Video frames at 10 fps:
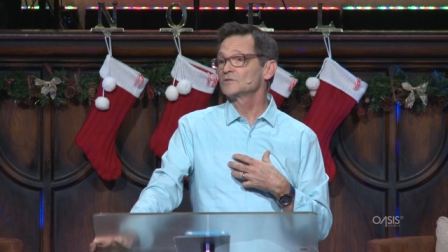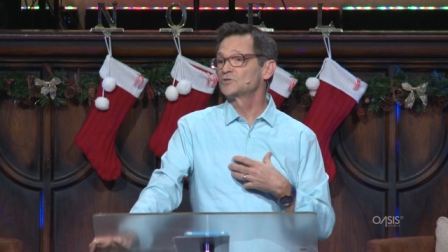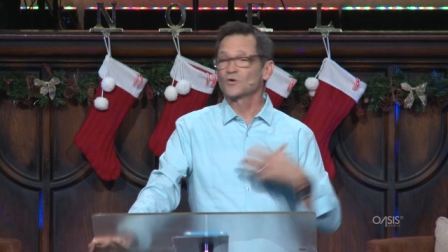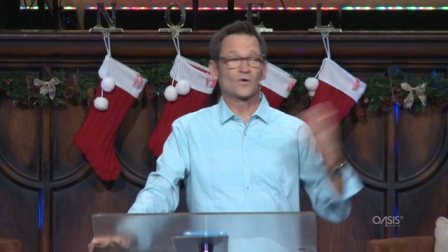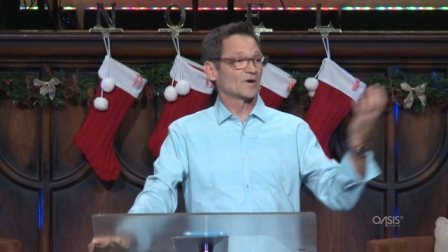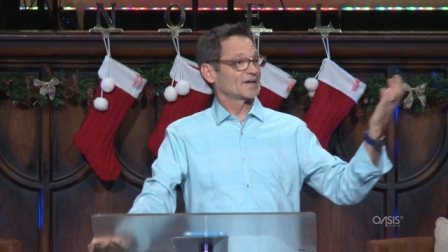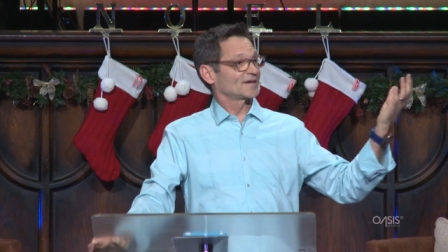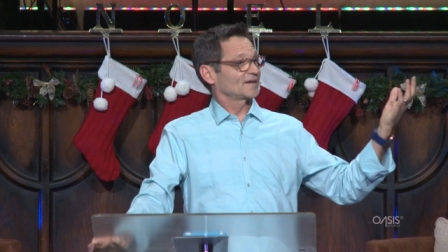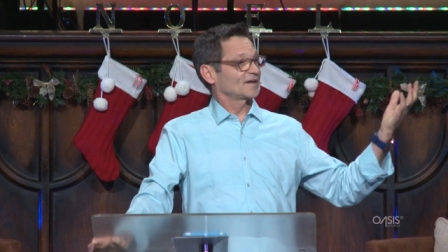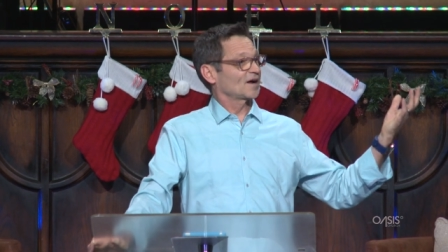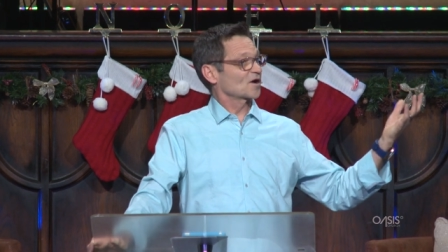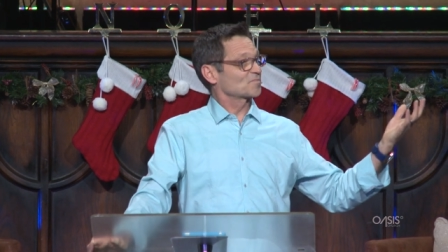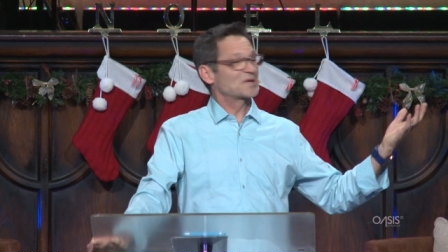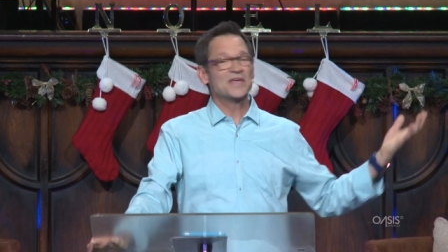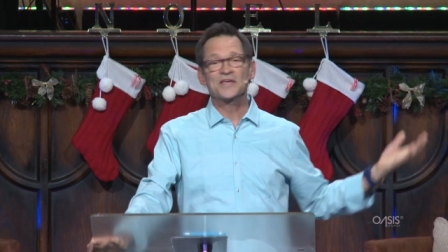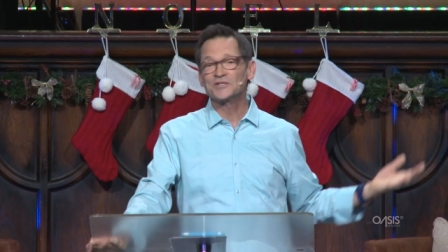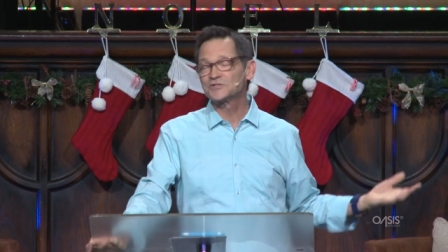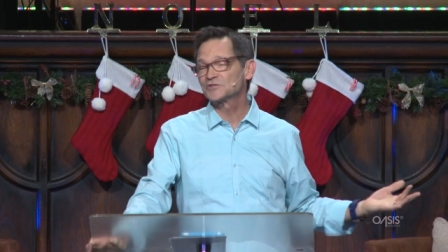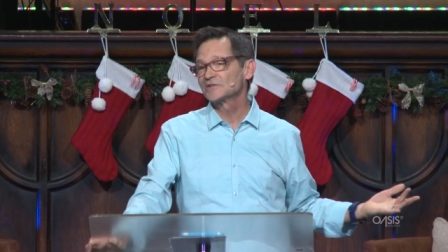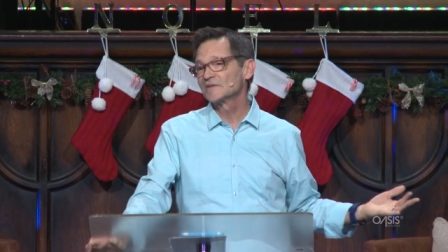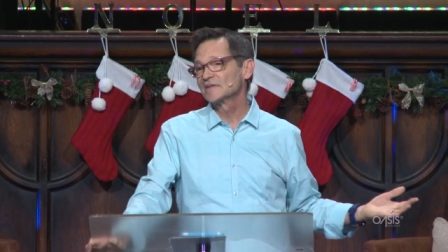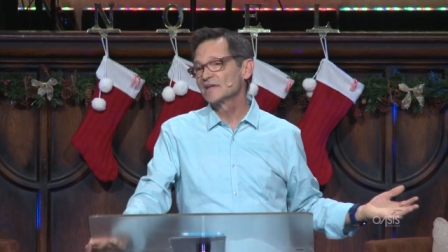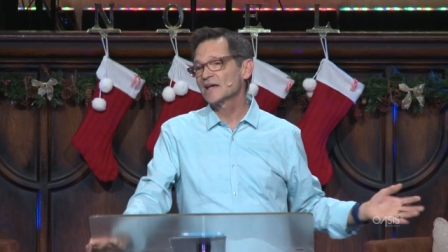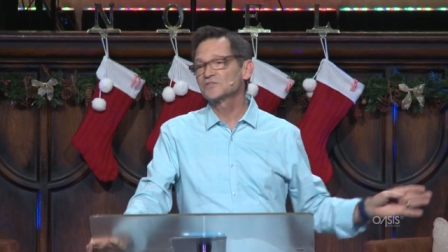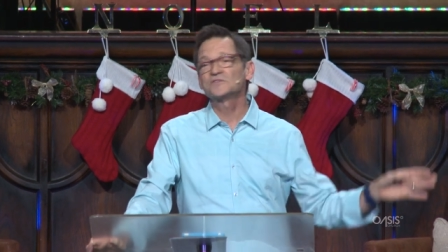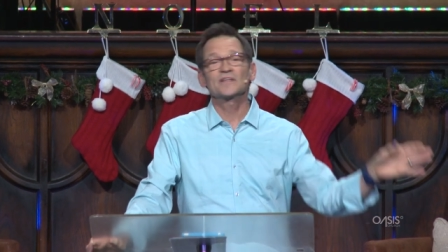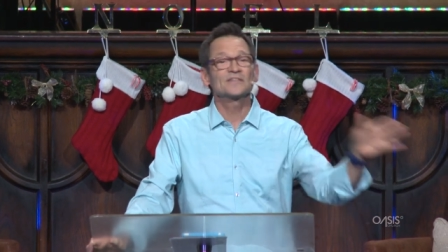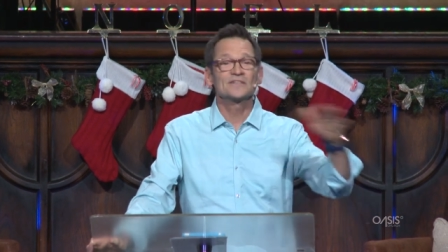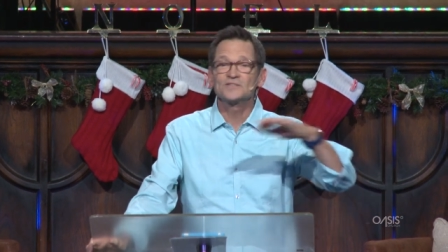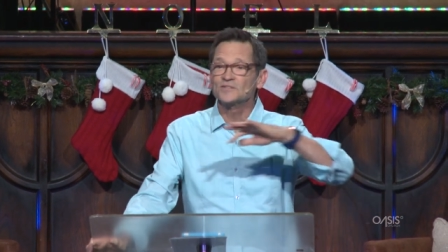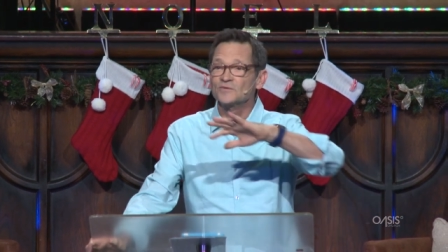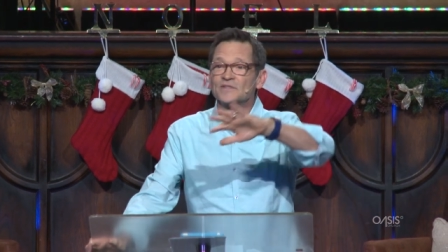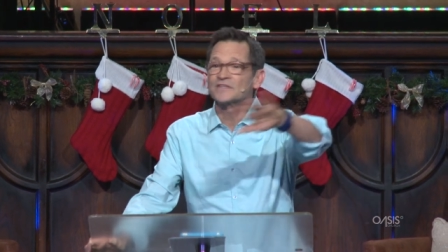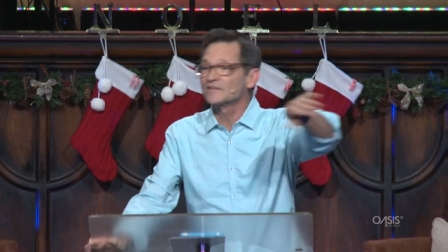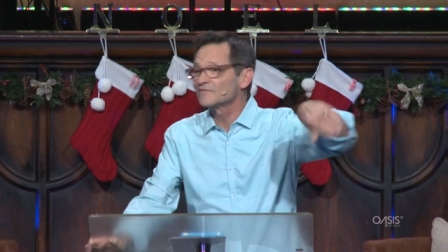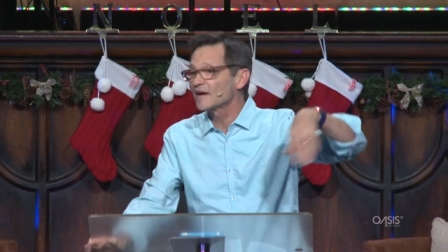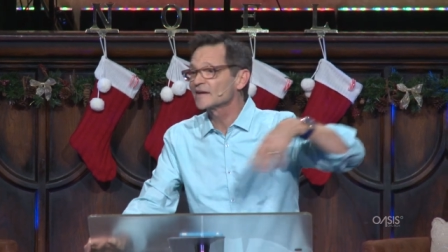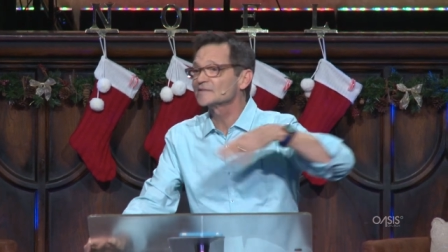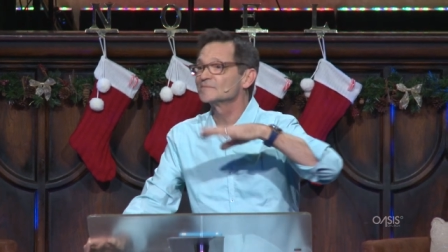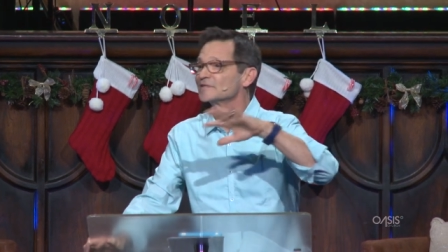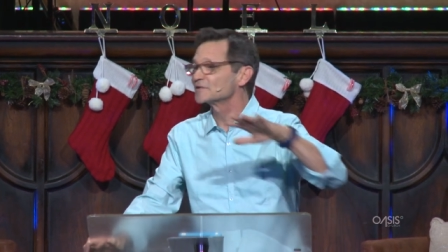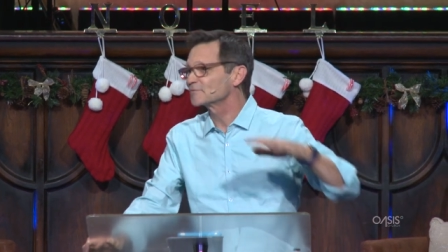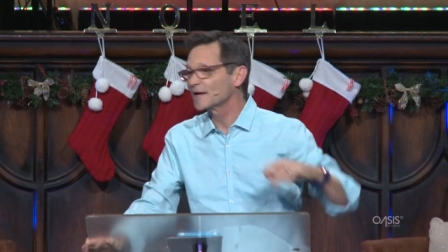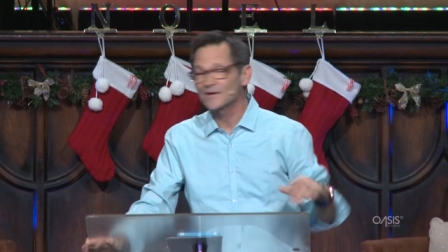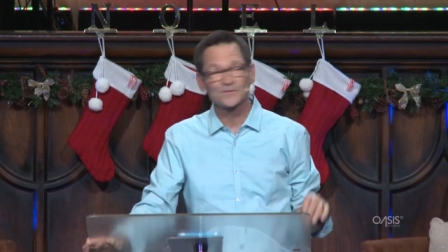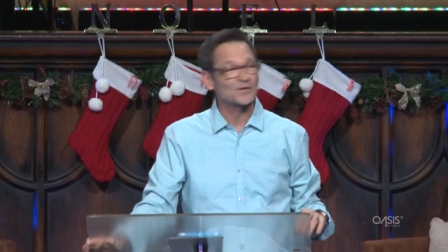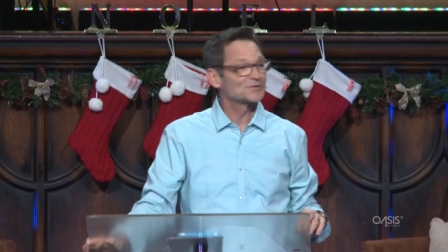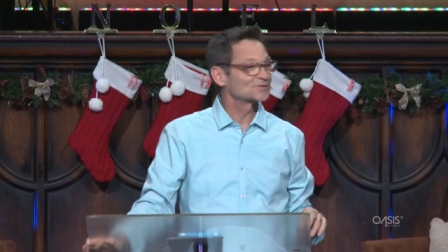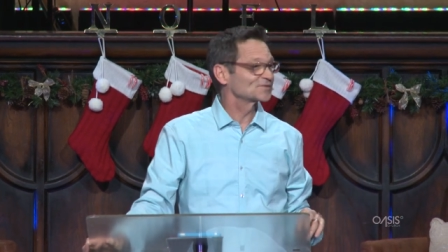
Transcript: joy and our peace has nothing to do with the environment around us.